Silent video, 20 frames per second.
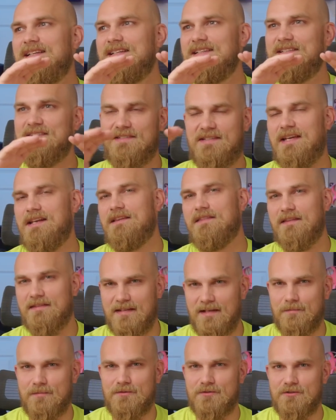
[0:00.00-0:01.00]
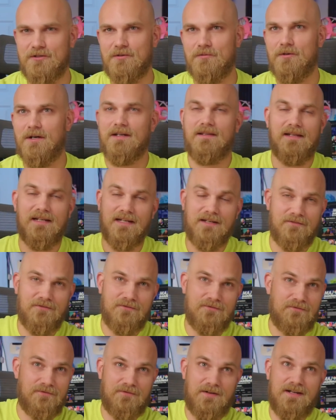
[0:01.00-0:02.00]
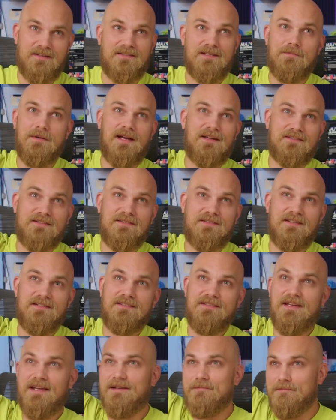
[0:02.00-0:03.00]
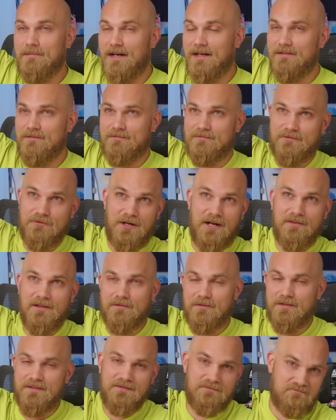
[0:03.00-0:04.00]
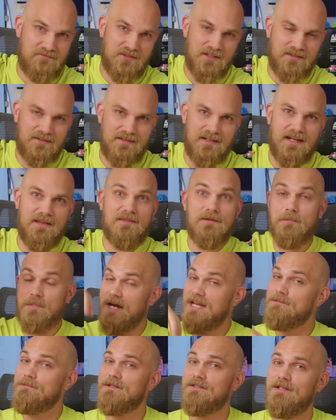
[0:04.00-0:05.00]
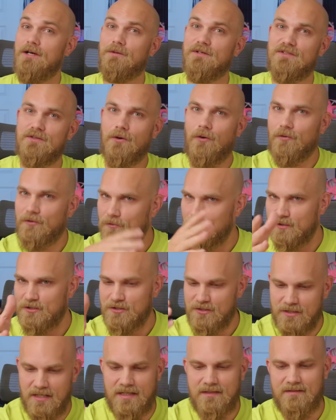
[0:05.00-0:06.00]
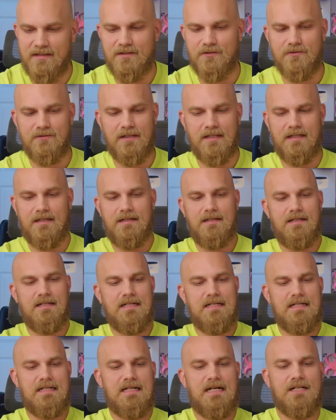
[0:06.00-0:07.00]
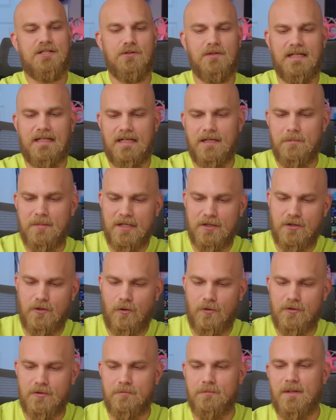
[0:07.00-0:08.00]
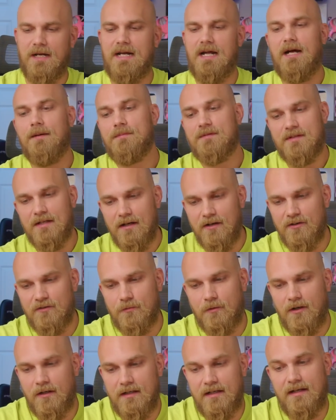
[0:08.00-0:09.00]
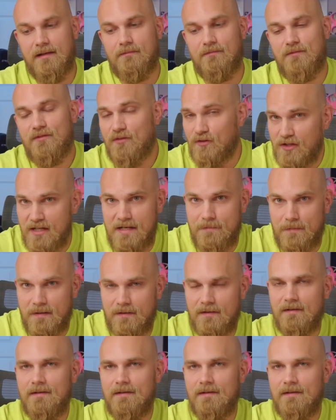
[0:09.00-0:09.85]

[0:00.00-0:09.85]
set at the temperature you want. Like if if I set my house to 68, my ground level is 68. The basement's always colder, which is nice. I do like, I do like it a bit colder, but upstairs where you sleep,